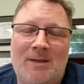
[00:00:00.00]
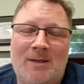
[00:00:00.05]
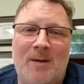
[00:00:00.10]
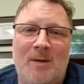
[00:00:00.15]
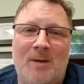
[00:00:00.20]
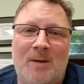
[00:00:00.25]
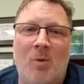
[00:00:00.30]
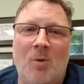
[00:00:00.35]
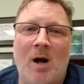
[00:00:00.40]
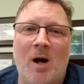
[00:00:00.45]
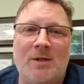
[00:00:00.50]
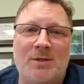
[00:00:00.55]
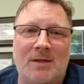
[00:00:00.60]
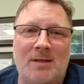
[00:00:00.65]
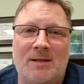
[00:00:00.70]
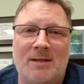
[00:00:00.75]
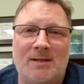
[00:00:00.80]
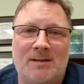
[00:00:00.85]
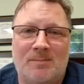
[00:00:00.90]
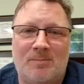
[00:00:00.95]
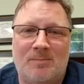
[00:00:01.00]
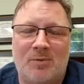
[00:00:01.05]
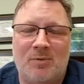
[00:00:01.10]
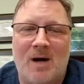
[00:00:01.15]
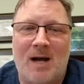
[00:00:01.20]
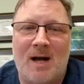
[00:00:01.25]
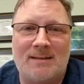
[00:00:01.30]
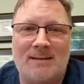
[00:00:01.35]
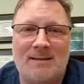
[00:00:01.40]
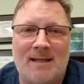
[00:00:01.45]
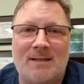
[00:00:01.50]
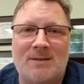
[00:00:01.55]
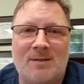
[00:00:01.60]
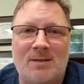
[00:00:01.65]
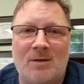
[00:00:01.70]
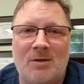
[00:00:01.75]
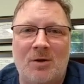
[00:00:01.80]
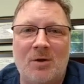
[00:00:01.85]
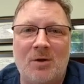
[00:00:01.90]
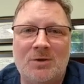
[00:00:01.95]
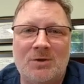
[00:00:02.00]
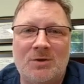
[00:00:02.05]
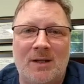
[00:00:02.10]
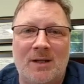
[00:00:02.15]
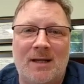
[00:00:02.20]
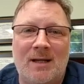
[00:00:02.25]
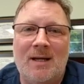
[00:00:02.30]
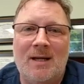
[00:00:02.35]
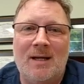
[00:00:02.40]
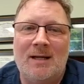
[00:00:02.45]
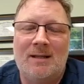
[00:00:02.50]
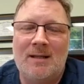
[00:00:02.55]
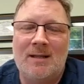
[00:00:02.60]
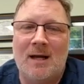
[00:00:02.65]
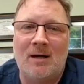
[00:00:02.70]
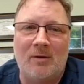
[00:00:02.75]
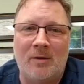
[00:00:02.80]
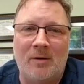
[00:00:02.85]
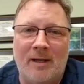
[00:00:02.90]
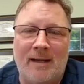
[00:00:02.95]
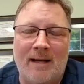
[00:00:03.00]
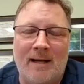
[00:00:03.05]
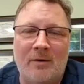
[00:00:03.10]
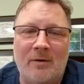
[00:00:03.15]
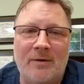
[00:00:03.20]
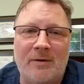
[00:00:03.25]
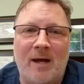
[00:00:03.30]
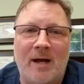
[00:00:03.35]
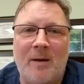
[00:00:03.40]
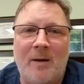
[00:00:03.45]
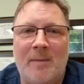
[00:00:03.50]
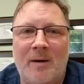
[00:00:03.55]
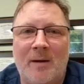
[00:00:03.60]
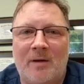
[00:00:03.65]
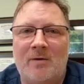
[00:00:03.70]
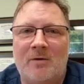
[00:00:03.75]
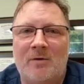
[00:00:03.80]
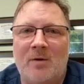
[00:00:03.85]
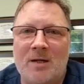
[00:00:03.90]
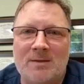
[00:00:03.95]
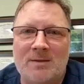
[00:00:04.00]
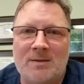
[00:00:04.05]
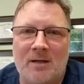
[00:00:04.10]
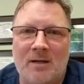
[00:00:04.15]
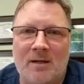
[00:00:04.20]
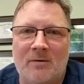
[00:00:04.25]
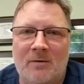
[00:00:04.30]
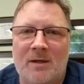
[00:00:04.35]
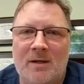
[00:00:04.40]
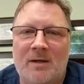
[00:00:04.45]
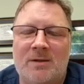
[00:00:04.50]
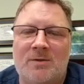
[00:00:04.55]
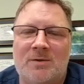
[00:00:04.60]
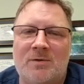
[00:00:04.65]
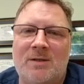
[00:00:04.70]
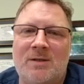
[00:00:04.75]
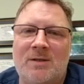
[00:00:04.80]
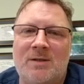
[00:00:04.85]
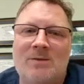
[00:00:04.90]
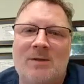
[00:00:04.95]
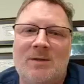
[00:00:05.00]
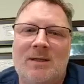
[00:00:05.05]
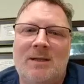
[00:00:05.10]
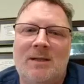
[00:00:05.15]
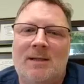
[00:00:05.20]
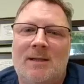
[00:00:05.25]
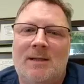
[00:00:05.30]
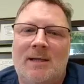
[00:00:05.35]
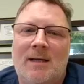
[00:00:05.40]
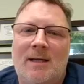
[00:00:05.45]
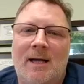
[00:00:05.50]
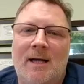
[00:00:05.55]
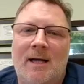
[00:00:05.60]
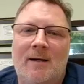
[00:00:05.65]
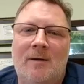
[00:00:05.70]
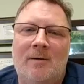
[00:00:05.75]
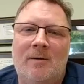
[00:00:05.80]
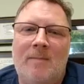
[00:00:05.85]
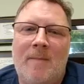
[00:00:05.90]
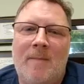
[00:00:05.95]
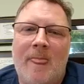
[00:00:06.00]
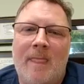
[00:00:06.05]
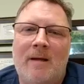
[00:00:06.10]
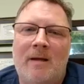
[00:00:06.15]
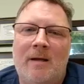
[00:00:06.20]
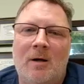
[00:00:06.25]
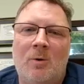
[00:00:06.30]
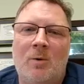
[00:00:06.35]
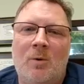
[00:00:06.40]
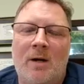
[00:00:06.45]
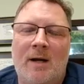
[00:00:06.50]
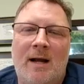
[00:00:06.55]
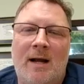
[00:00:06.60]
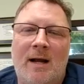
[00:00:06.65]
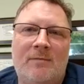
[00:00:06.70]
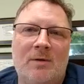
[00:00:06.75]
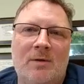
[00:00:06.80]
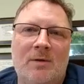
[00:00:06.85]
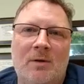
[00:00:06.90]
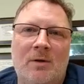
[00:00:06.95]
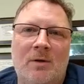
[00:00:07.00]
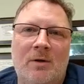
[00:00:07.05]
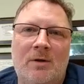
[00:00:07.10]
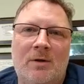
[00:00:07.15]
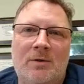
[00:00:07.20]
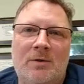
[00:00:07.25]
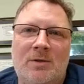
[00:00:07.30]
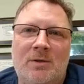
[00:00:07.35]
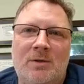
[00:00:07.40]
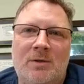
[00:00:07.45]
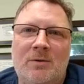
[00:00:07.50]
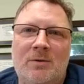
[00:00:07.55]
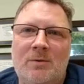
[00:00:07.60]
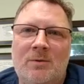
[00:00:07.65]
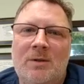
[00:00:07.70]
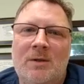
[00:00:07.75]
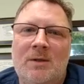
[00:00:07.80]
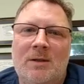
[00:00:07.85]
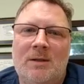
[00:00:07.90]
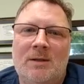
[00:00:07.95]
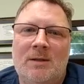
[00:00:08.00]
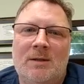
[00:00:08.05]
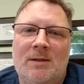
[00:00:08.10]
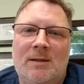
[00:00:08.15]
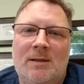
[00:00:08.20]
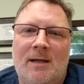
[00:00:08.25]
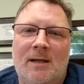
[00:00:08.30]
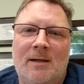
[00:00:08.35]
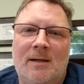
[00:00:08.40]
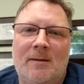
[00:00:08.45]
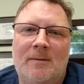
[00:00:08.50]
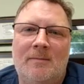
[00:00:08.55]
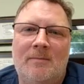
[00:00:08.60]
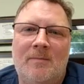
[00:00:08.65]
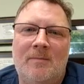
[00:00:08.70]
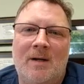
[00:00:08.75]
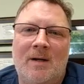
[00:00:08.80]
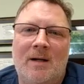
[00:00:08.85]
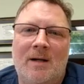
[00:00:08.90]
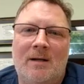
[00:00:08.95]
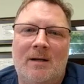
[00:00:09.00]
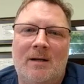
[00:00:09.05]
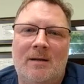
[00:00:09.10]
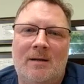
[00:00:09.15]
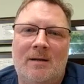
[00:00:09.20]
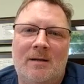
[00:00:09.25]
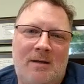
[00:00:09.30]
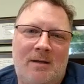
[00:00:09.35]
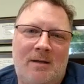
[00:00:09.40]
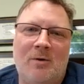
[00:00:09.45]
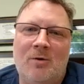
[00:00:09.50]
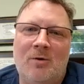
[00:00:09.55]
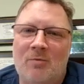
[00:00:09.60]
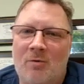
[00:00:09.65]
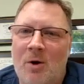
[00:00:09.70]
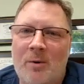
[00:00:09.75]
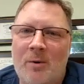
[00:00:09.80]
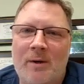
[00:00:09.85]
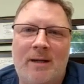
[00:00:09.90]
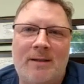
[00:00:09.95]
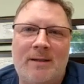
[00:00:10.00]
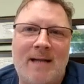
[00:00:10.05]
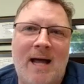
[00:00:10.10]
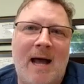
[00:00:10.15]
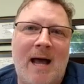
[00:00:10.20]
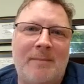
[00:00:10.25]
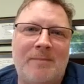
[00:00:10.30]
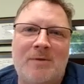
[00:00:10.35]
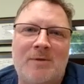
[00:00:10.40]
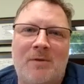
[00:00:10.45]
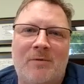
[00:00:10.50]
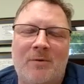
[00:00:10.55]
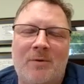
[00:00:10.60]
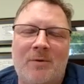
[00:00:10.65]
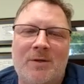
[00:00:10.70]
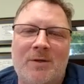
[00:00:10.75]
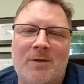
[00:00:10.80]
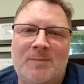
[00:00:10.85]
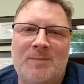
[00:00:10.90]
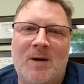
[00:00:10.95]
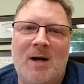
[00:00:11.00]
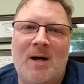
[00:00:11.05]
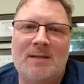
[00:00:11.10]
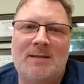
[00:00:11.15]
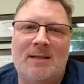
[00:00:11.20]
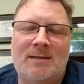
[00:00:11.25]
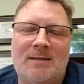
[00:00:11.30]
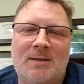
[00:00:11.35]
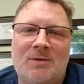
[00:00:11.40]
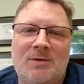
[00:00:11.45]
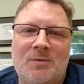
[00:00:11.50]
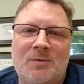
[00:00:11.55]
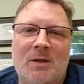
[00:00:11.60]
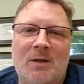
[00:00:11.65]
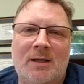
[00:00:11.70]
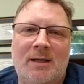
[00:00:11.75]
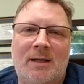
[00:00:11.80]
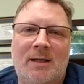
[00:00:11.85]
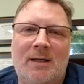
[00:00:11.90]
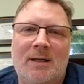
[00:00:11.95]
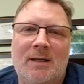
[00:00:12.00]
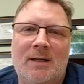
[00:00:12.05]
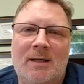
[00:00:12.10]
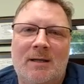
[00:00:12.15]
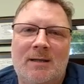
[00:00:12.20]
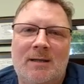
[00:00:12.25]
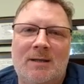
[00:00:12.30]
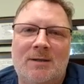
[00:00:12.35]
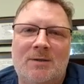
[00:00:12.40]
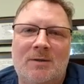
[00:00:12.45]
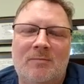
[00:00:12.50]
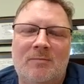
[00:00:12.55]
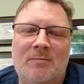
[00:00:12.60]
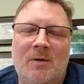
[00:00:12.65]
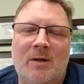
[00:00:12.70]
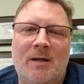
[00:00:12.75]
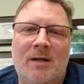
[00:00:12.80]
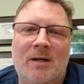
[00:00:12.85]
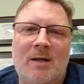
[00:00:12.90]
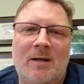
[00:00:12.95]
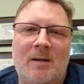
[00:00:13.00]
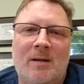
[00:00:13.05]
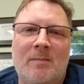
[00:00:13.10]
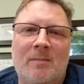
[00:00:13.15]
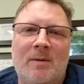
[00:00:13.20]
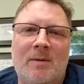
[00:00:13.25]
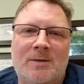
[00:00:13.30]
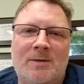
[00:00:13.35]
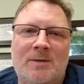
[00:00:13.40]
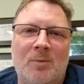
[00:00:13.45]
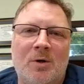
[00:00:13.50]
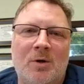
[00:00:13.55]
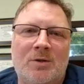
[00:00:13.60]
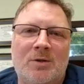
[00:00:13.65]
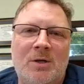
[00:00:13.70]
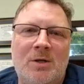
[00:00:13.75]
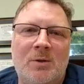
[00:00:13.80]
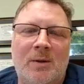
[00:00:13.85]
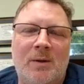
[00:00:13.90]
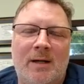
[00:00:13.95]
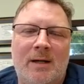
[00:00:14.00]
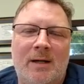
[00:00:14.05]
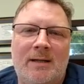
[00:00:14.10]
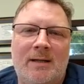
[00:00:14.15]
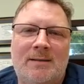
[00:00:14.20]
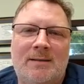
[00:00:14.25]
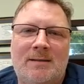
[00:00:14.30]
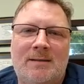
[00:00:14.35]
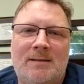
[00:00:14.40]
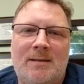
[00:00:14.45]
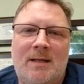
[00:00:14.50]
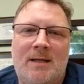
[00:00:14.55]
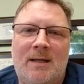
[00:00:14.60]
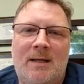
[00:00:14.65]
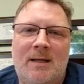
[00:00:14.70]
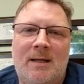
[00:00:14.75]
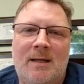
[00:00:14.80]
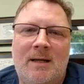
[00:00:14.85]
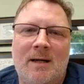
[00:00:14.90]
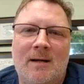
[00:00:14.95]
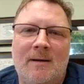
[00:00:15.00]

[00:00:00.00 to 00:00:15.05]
been watching this process closely, not only in healthcare, but across other industries. And, we're going to have to learn to, grow and adapt through this process. There's really nothing much more to it. It's the